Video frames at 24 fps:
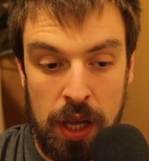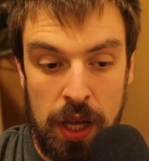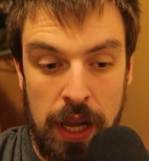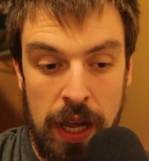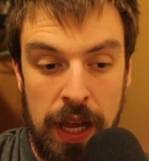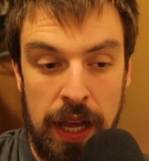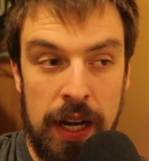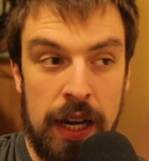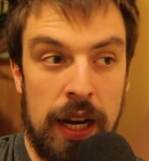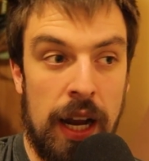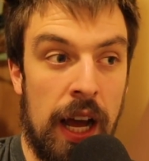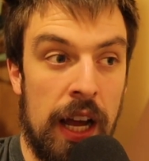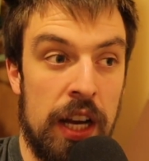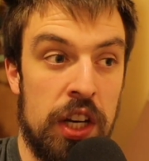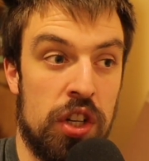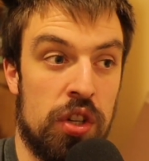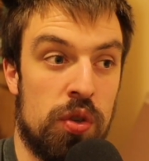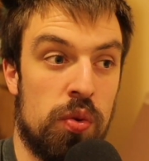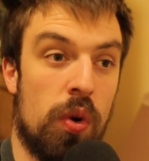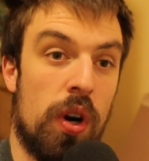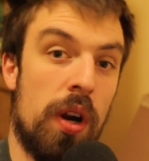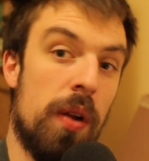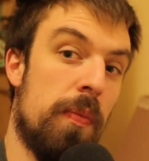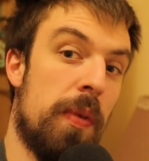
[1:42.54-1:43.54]
I
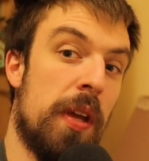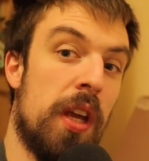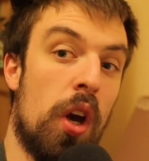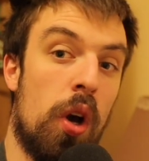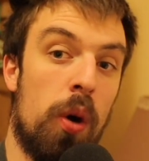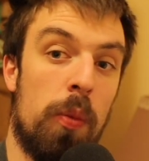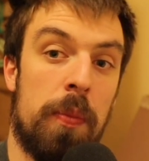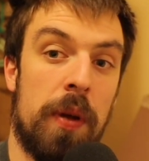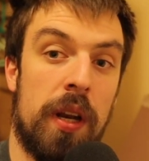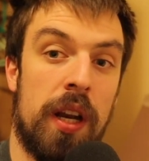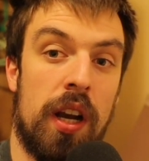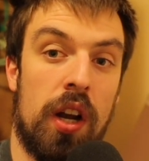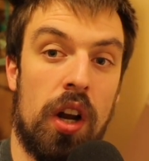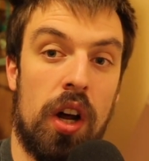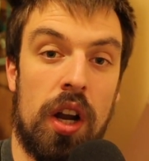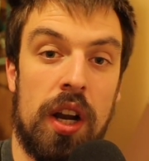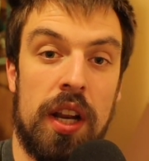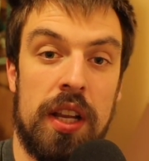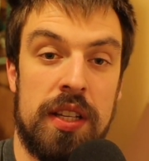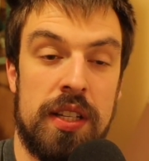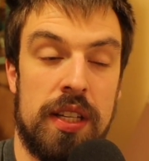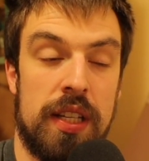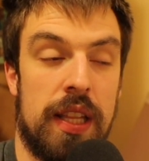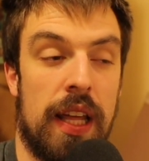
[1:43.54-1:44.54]
just want to be open and
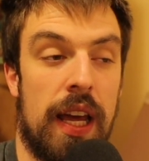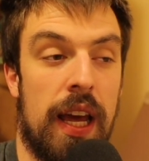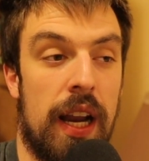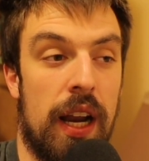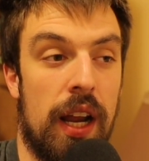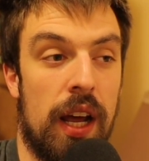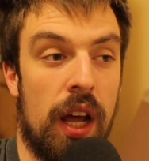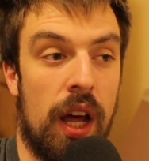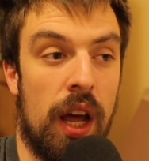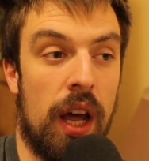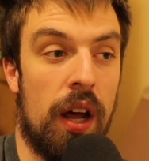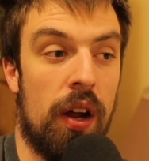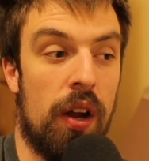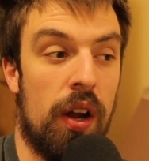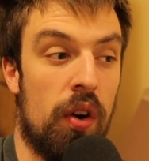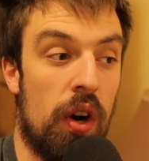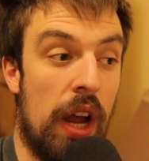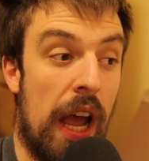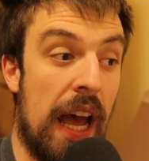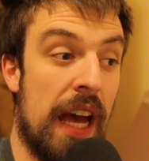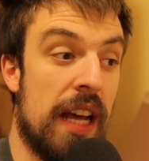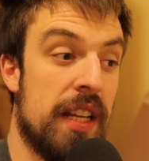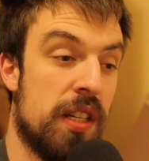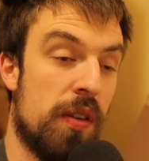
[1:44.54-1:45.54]
honest that,
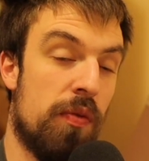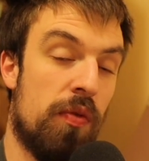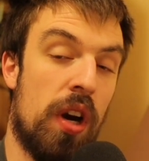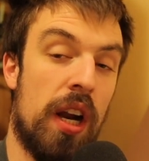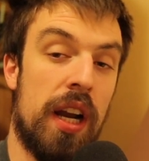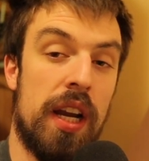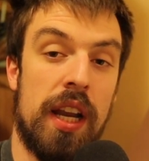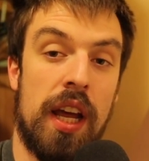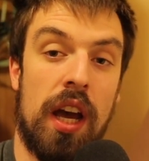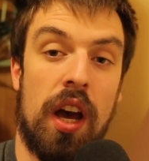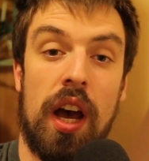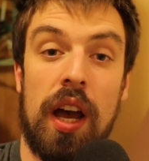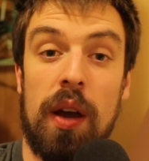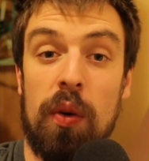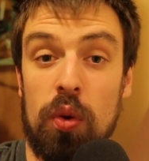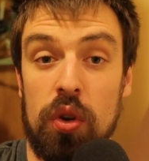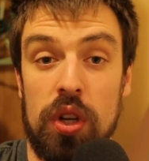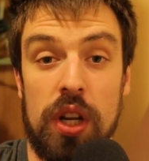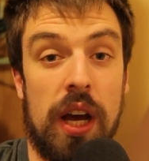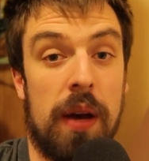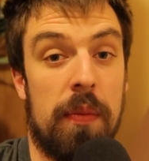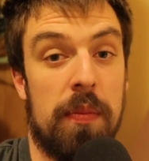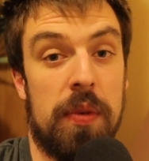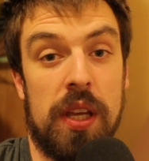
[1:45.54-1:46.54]
as of right now, I will
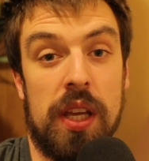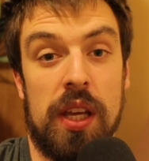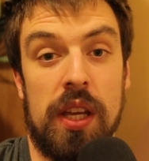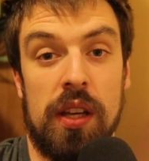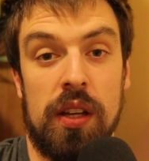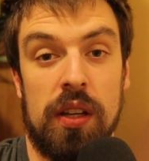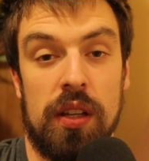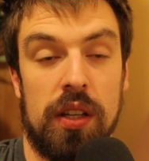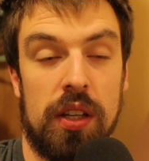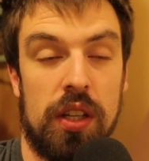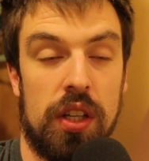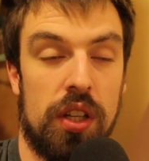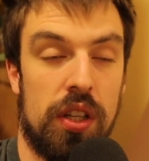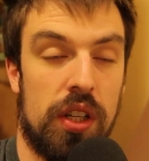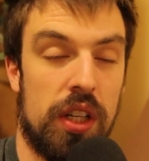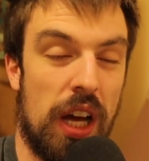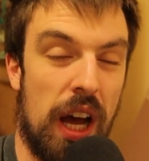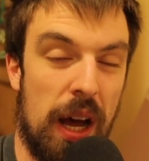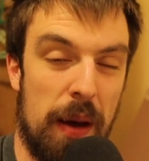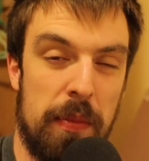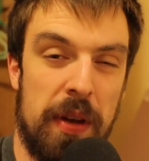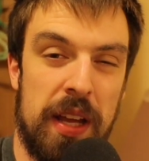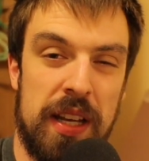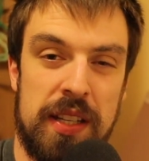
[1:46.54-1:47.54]
not be
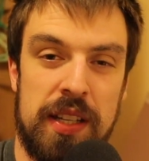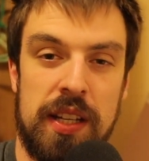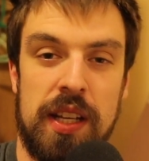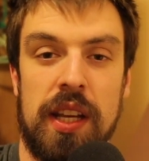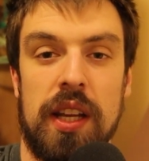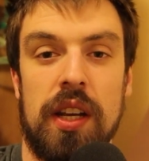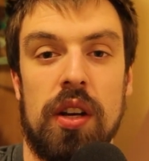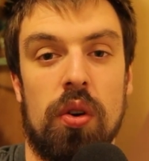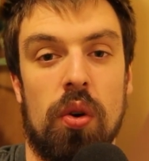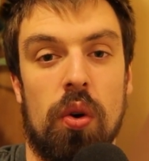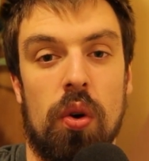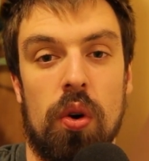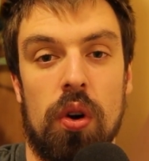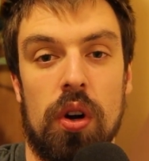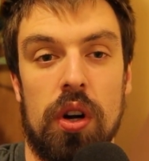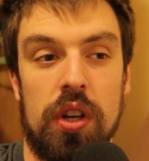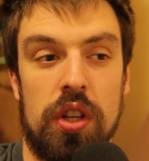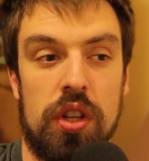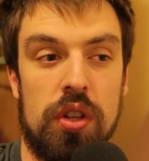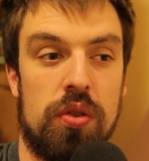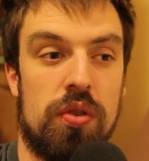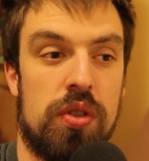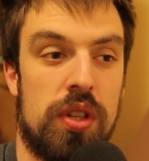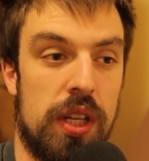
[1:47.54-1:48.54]
commenting or
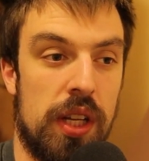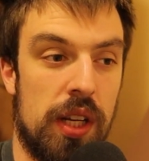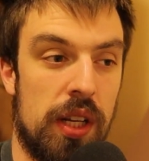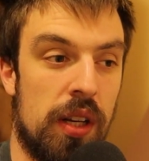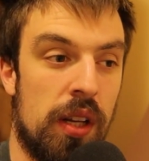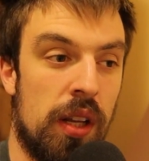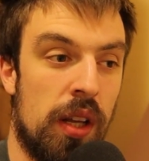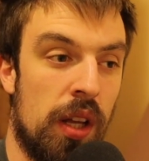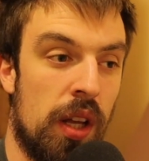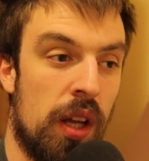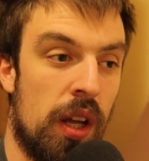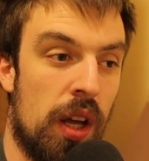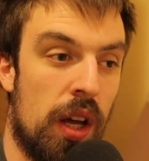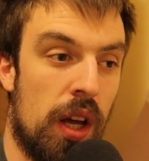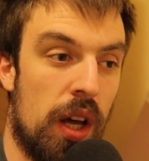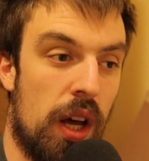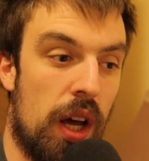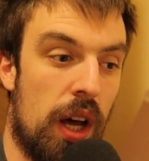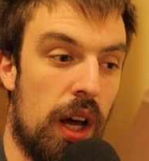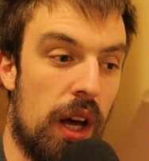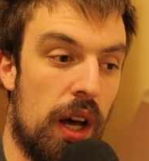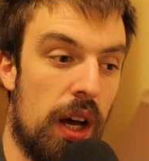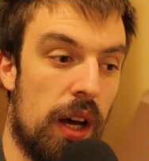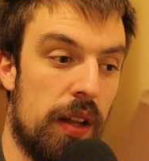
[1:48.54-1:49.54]
using
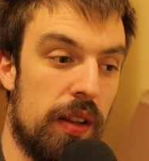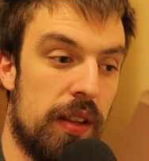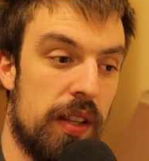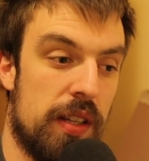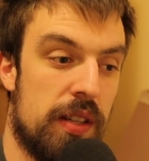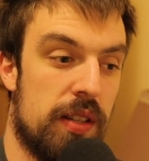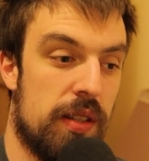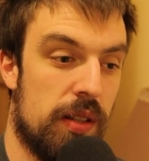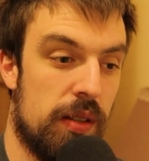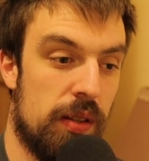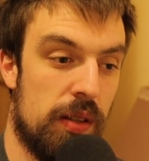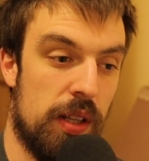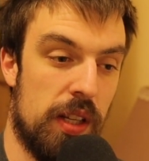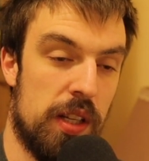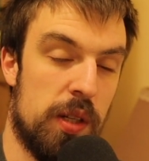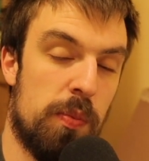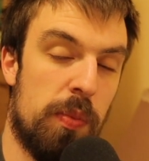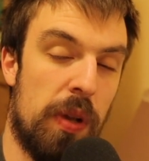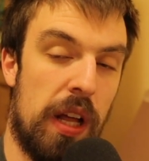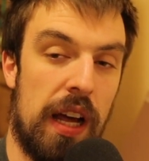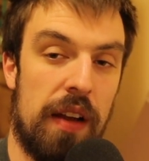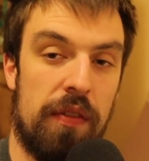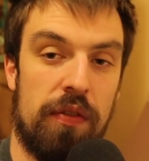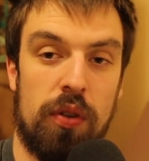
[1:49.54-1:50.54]
this
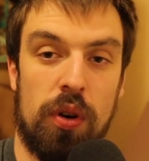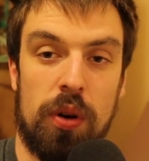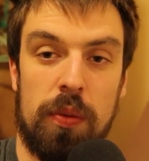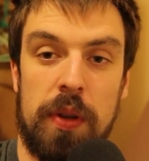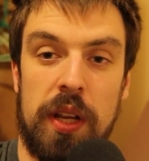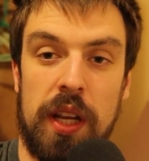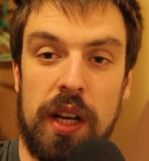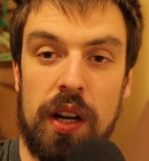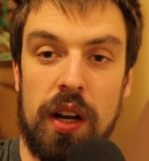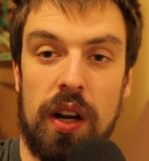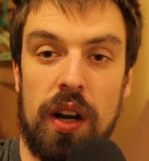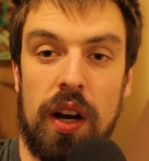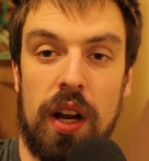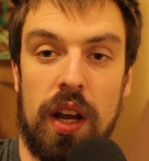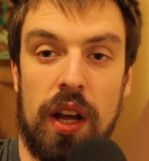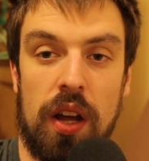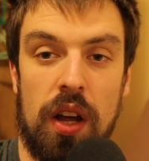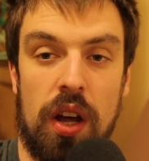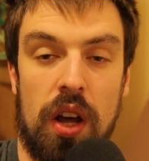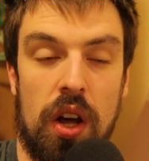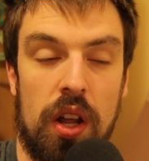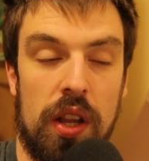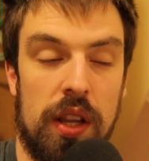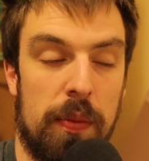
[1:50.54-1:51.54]
platform here
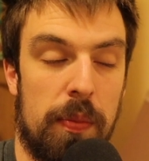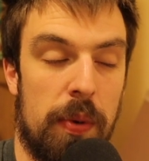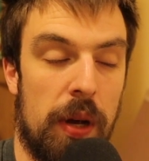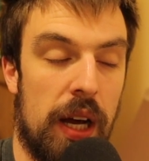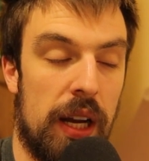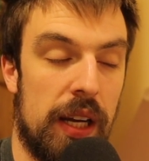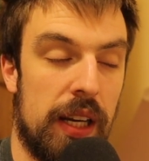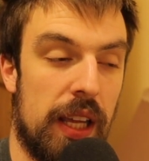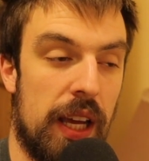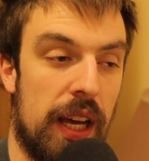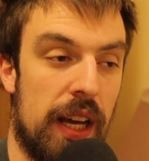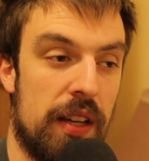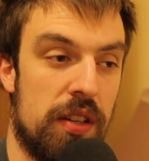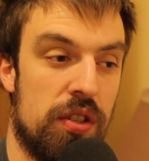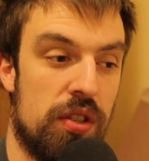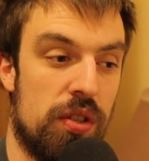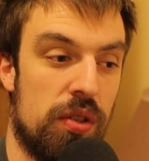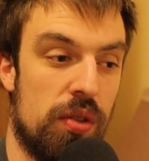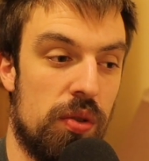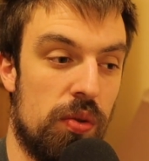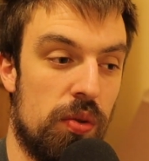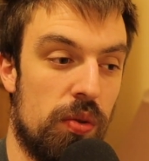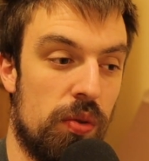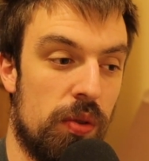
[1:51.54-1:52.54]
on the podcast
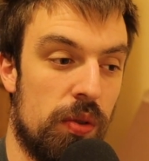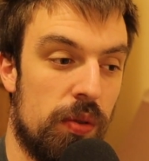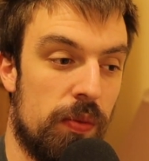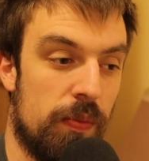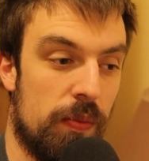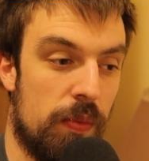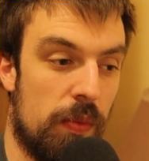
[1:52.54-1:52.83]
to